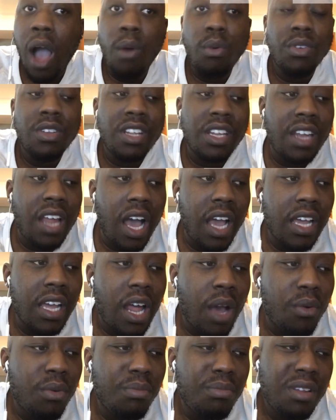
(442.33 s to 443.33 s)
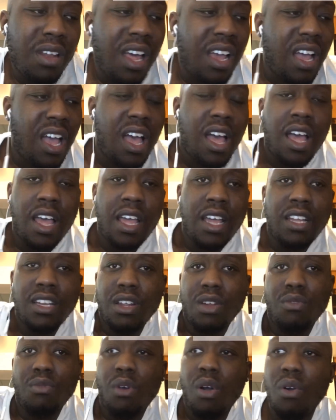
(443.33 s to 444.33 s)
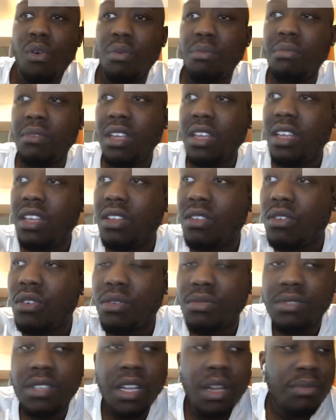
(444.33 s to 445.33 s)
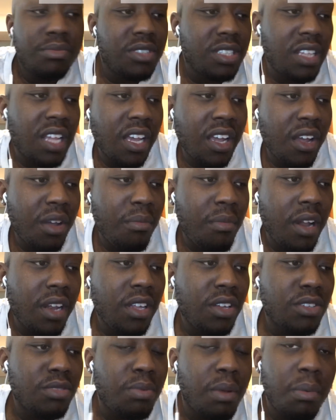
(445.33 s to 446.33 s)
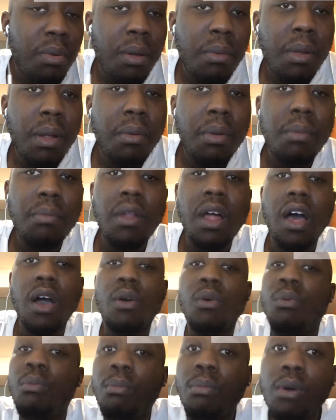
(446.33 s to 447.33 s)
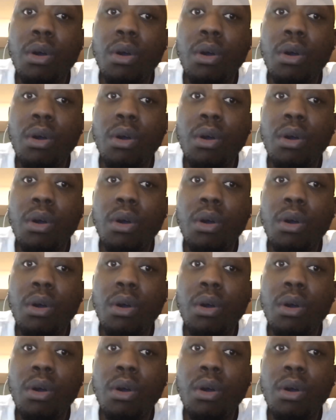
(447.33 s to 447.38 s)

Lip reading: I would deny it. I would be like, ain't nothing wrong with me. You know what I'm saying? I'm just like everybody else, blah, blah, blah, blah, blah.